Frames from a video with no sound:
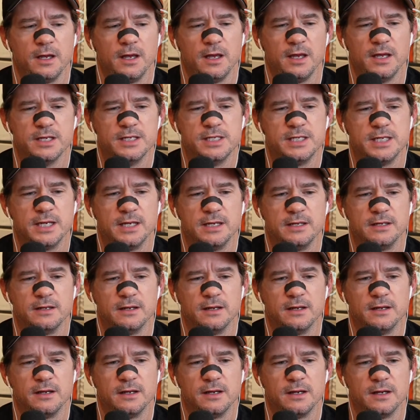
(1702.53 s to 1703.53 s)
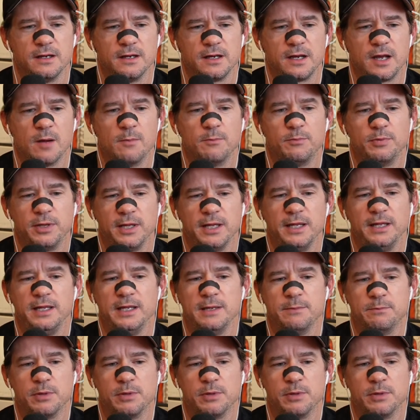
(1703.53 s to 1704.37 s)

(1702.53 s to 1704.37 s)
is it completely